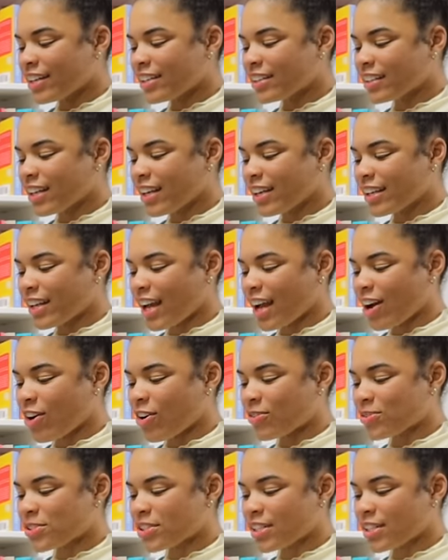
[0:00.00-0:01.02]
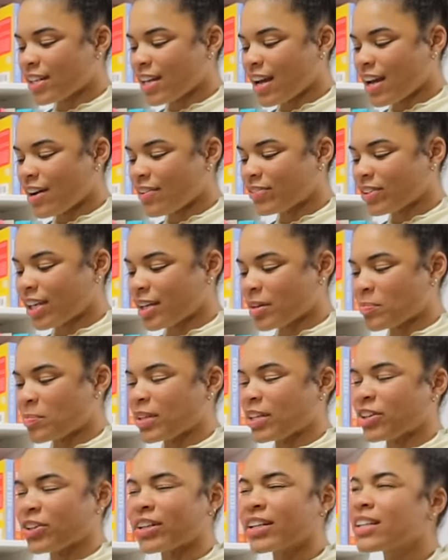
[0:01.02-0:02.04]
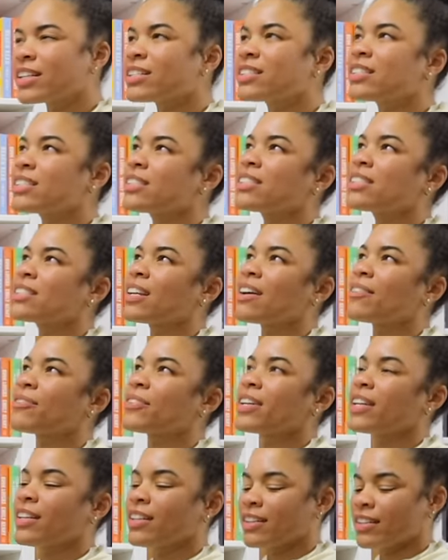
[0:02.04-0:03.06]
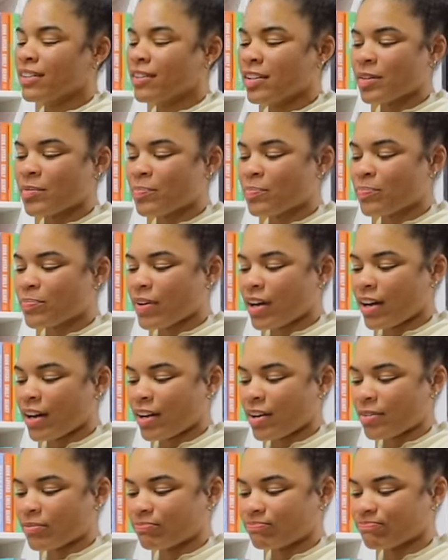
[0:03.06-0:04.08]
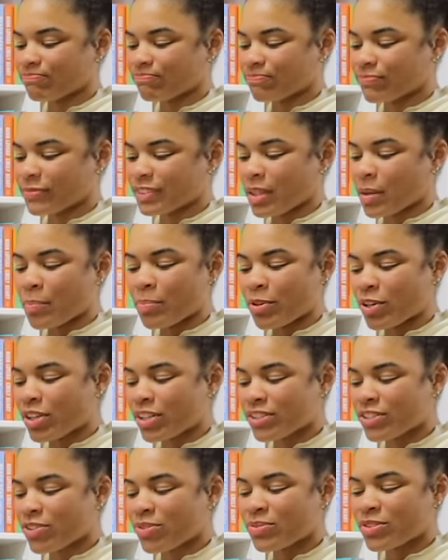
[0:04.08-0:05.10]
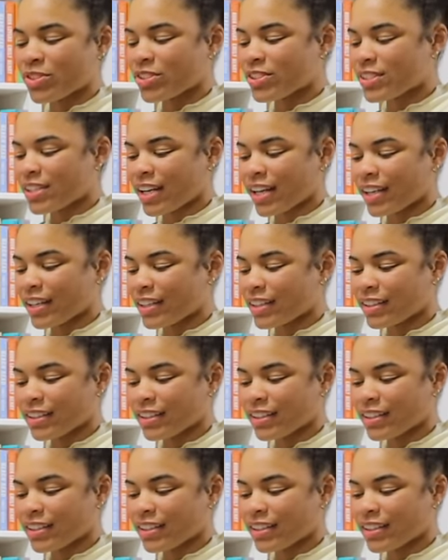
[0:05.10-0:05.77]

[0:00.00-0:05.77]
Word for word: didn't like how she didn't have like periods and stuff in the um book, so it was just like